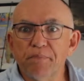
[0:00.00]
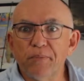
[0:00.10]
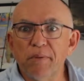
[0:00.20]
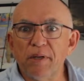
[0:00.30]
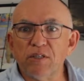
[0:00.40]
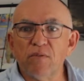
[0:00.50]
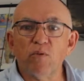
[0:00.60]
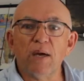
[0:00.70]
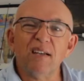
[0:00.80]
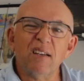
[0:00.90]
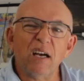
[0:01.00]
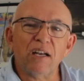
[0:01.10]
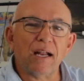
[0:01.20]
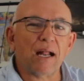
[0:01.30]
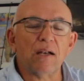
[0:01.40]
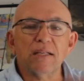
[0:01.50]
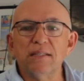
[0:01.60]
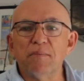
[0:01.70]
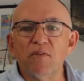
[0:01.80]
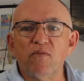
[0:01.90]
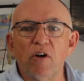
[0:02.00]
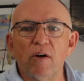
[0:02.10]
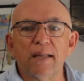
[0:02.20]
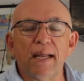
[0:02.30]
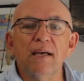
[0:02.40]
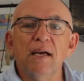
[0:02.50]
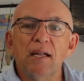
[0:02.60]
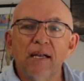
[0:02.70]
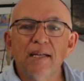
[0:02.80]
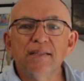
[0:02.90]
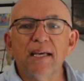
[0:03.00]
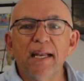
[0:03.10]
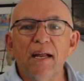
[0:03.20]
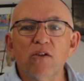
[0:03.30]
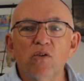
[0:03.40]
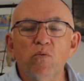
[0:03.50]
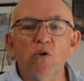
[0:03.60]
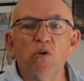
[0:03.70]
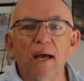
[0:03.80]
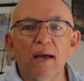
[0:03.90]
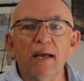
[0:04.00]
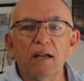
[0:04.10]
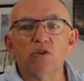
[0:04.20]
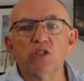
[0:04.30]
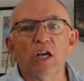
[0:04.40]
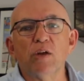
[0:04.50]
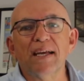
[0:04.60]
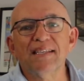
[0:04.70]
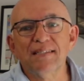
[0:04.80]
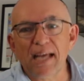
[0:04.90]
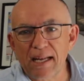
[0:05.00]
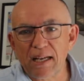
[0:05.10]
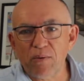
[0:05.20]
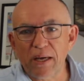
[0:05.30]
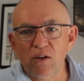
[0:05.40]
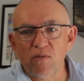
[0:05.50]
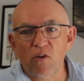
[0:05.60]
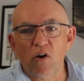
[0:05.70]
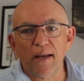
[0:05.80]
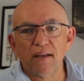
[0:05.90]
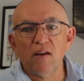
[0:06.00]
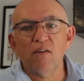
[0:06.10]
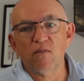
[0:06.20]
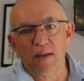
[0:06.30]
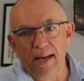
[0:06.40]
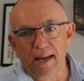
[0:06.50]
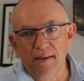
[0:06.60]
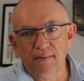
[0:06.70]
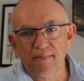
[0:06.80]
pretty much everywhere. No, let's simplify all that. Let's get out on the water and I'll show you exactly where you'll find flathead.